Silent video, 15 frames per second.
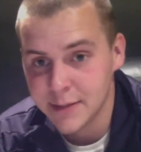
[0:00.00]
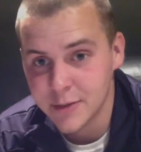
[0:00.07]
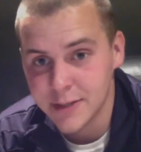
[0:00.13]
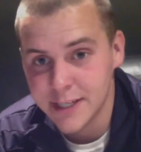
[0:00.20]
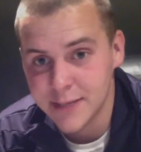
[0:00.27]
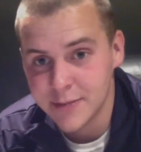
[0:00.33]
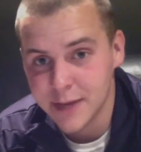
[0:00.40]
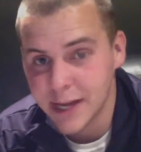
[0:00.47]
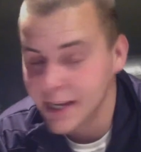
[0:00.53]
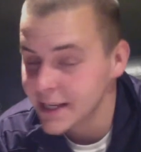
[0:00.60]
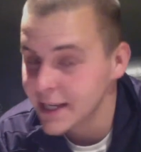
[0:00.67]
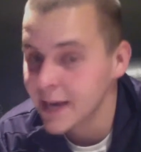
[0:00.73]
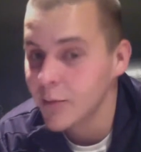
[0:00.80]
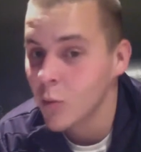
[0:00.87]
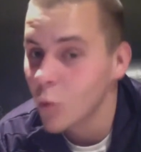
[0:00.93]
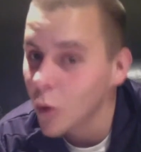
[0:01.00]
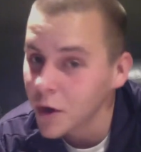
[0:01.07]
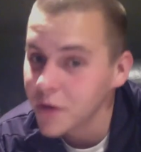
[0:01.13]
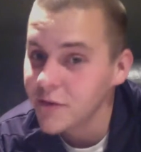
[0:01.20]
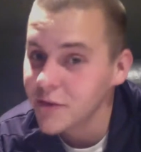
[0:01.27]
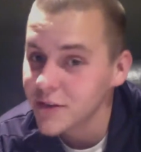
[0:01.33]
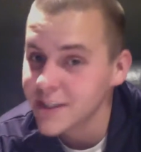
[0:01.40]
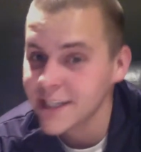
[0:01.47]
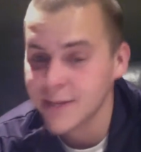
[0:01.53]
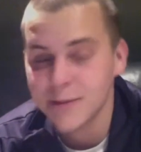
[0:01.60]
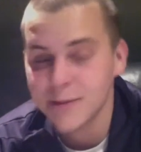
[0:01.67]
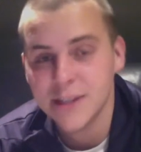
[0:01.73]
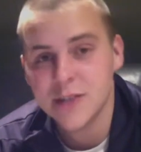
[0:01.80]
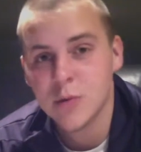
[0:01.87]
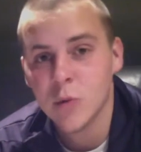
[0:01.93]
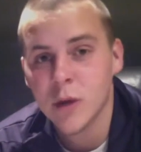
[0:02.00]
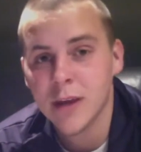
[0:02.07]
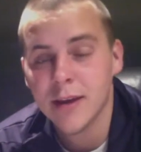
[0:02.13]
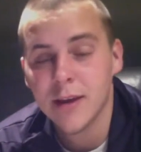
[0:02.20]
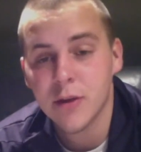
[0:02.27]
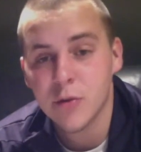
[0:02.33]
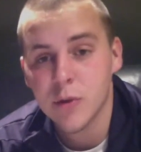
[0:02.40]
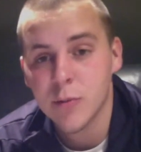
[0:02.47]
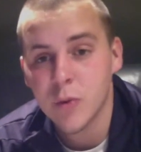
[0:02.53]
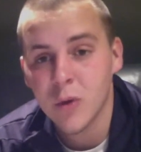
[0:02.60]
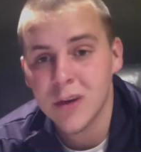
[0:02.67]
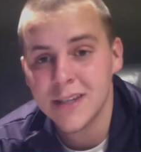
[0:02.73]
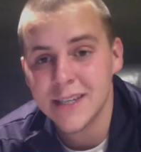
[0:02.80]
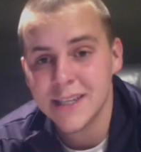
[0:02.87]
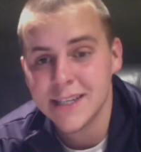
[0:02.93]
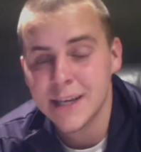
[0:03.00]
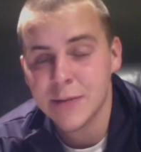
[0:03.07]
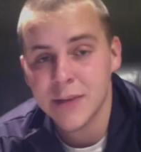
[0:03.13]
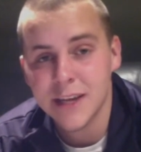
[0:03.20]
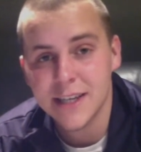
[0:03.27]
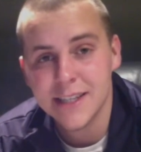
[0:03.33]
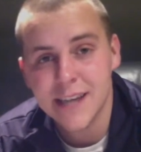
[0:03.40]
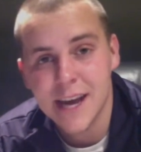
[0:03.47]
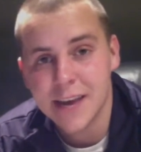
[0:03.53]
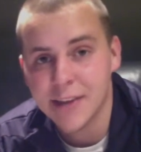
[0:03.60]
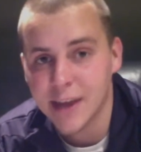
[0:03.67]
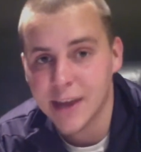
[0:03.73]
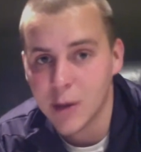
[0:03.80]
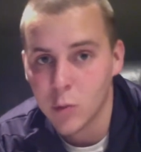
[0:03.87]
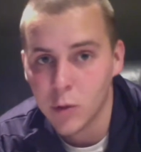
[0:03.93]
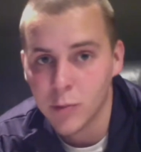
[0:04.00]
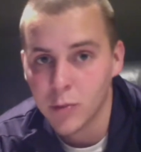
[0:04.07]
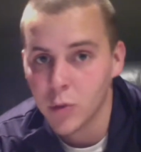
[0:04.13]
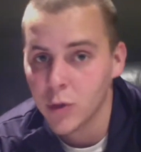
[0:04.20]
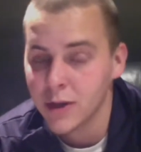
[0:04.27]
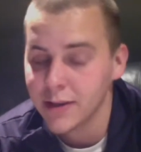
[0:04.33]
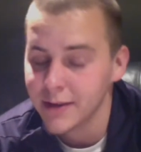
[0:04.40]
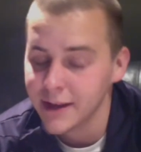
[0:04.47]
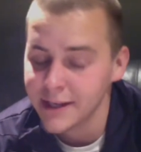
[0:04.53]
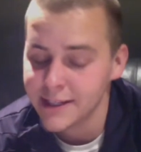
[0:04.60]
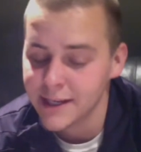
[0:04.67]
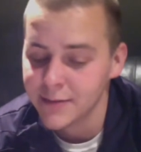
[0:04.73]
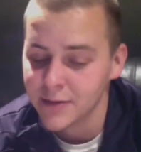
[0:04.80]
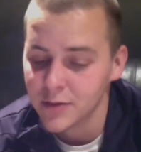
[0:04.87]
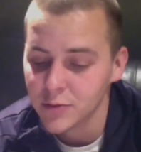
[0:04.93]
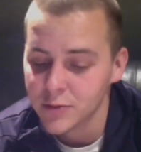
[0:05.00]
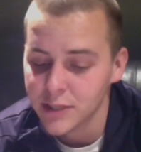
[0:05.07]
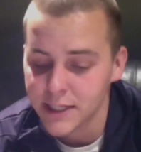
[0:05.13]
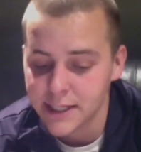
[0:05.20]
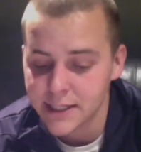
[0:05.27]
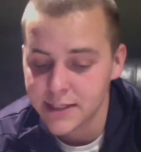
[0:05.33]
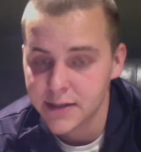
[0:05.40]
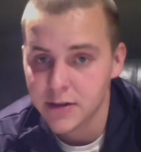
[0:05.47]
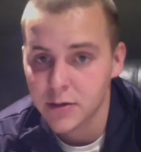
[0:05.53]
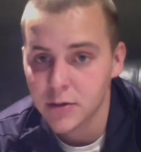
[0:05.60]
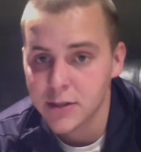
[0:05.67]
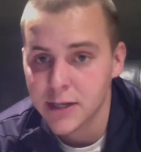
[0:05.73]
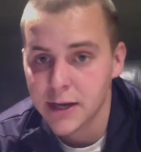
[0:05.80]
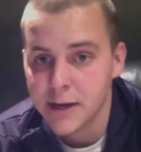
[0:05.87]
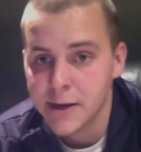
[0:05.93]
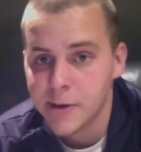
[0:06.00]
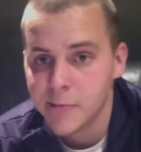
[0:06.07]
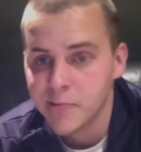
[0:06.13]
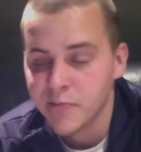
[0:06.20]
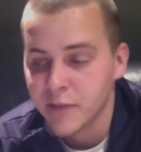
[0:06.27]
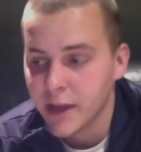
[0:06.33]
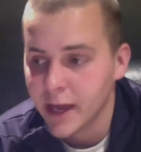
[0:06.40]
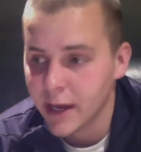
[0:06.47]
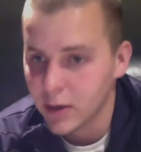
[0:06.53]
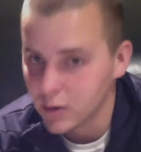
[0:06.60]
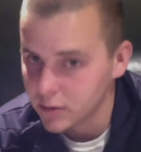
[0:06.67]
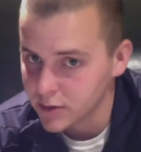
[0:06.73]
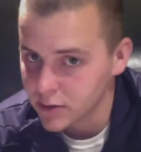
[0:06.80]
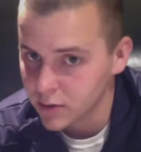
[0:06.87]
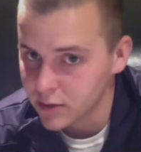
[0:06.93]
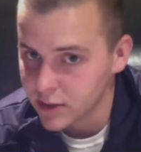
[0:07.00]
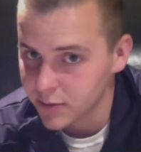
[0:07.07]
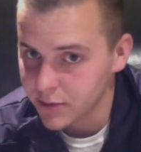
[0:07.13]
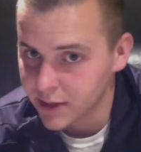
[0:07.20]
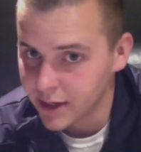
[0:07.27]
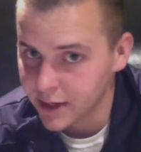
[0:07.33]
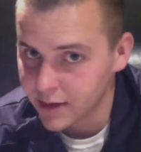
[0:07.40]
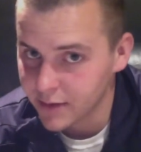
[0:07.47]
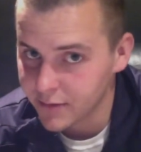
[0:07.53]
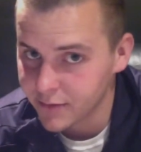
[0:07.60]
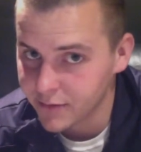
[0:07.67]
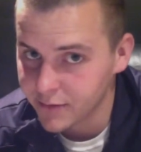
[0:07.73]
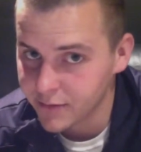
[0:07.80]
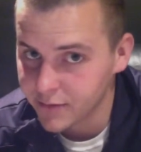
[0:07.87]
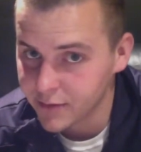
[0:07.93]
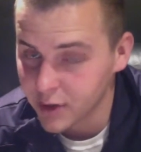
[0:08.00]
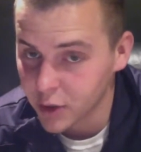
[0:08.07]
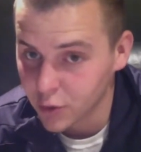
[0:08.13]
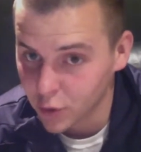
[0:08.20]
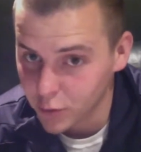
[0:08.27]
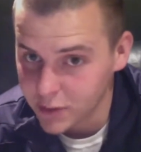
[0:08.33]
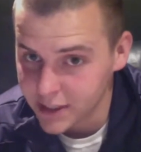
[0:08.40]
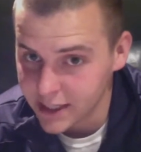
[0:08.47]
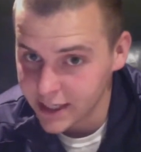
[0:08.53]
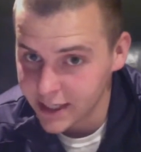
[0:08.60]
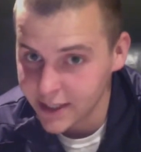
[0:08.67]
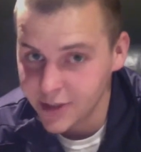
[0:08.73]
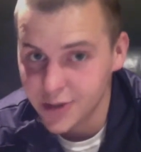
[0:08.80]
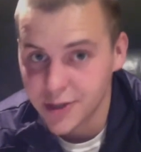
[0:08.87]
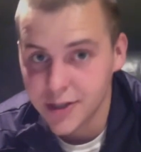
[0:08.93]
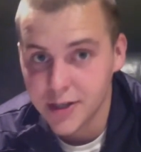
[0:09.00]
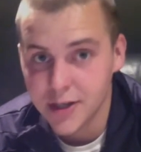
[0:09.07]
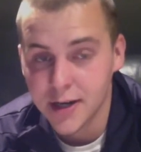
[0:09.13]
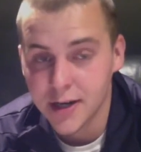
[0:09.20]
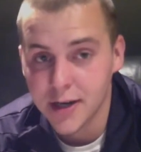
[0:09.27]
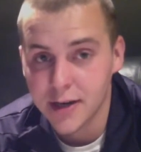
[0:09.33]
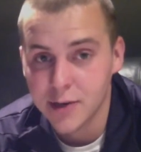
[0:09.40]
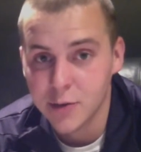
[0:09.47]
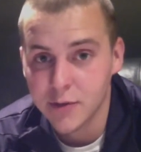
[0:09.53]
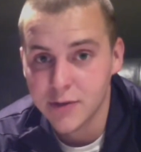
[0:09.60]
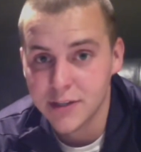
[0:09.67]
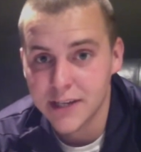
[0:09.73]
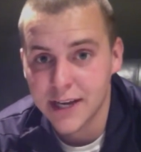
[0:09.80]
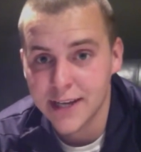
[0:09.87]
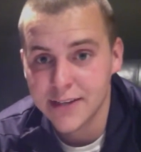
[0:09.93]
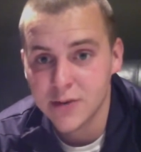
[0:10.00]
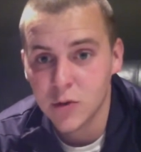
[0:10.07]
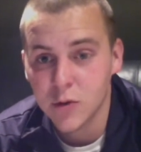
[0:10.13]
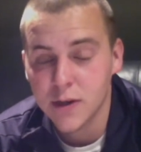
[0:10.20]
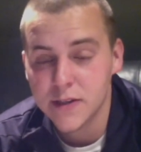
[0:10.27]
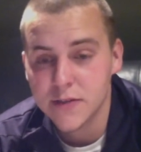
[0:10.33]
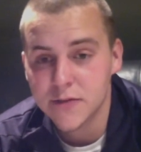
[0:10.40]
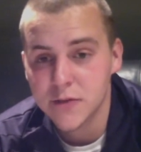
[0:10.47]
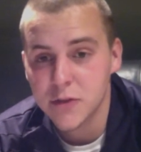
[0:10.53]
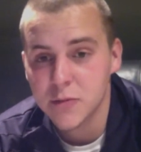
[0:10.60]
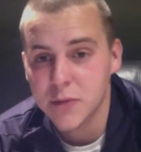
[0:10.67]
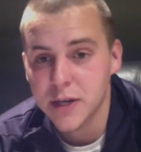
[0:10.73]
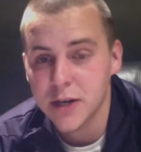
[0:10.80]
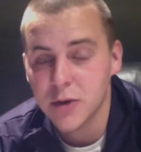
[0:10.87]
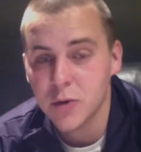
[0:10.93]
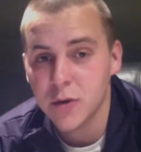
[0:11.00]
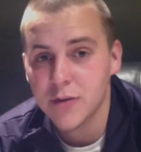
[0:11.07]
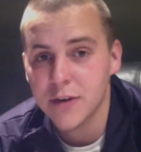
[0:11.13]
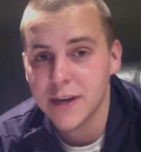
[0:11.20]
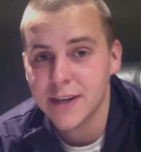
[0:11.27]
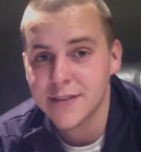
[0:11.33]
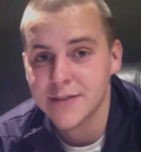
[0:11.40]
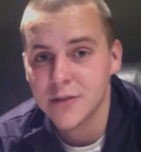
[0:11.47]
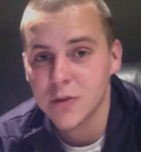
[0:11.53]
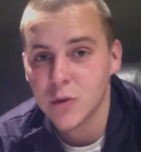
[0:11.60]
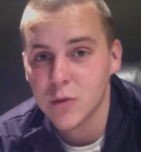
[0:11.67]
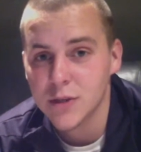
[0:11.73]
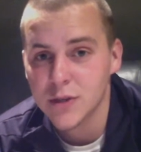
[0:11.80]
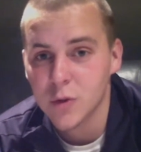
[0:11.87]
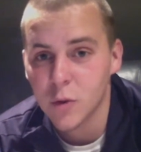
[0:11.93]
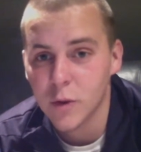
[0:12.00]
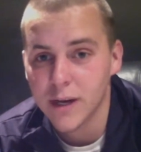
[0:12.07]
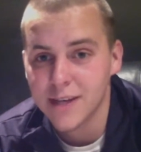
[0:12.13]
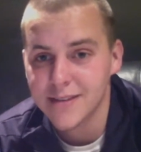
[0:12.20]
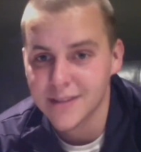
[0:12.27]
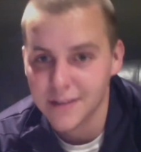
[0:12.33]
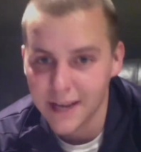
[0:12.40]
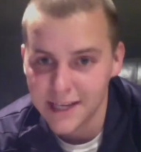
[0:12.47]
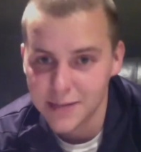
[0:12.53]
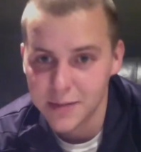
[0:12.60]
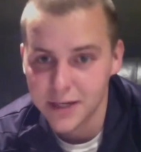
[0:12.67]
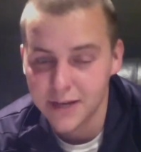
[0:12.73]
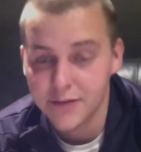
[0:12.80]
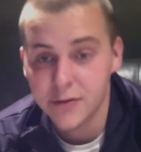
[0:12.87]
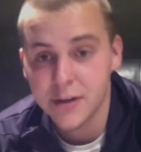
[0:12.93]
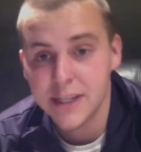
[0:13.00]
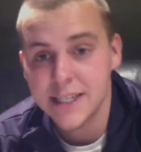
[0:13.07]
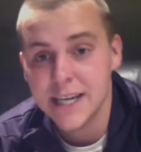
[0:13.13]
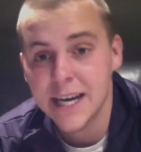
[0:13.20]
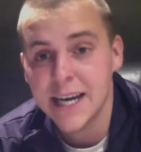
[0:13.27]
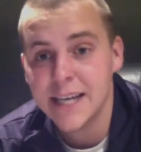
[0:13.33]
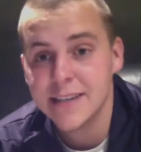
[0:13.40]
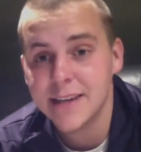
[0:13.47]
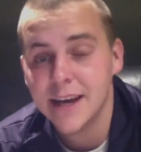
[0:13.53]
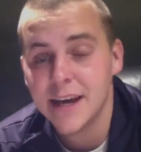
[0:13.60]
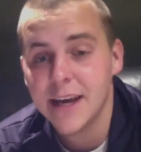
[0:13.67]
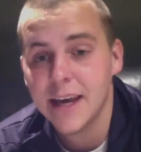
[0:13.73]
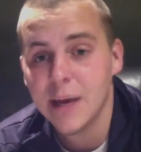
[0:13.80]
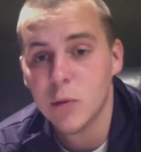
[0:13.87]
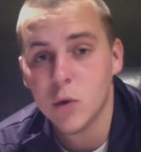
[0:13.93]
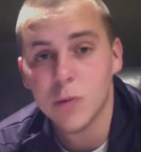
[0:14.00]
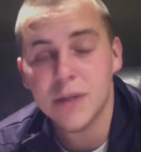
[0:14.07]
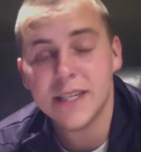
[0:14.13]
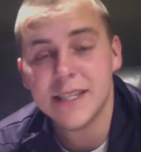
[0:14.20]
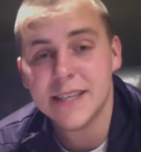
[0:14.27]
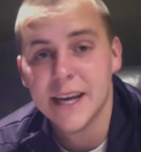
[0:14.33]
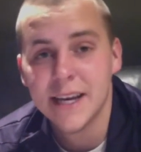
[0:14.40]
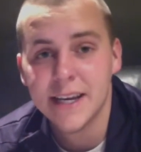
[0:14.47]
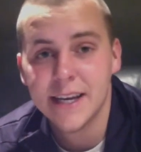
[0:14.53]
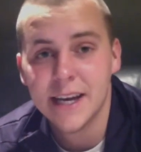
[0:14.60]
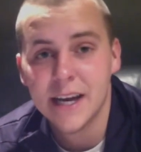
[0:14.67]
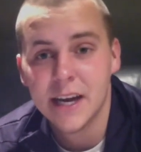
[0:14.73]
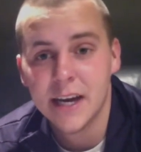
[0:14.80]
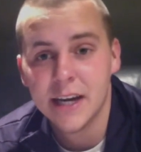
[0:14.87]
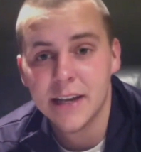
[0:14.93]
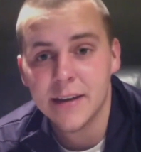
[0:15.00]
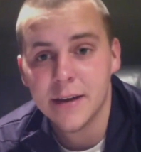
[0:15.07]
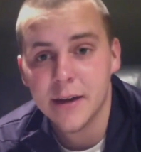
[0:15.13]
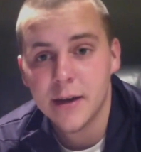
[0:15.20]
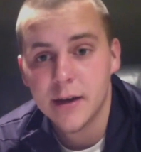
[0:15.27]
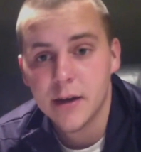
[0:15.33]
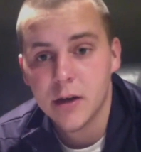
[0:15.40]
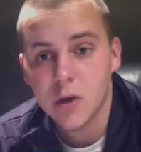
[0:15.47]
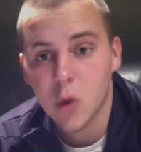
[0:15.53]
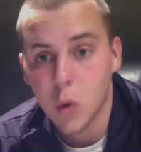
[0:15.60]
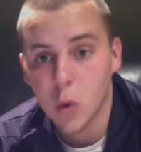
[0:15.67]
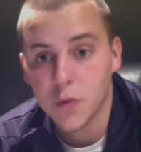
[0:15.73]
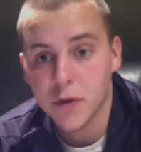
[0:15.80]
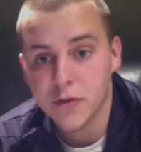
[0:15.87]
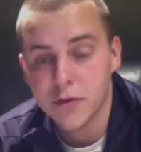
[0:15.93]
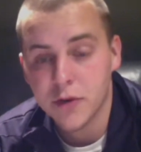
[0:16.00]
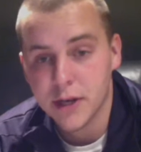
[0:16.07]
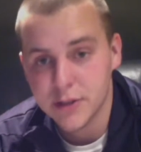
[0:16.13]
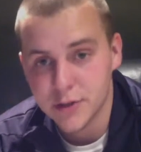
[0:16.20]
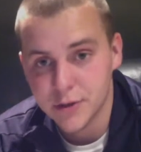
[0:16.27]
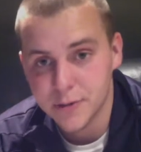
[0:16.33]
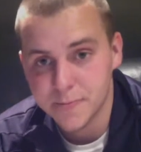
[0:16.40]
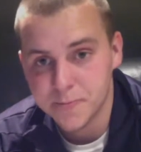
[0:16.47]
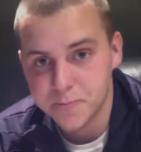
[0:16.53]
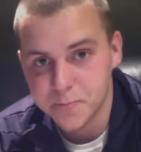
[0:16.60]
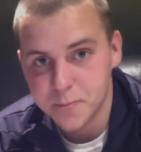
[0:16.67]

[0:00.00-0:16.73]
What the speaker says: team, anytime one of your team gets a win, you get 3 points. Anytime they get a tie, they get 1 point. Anytime they lose, they get zeros. Add all those scores up at the end of the group stage. Whoever has the highest score gets the first pick. Whoever has the lowest score gets the last pick. If there are any ties, it will be decided on goal differential.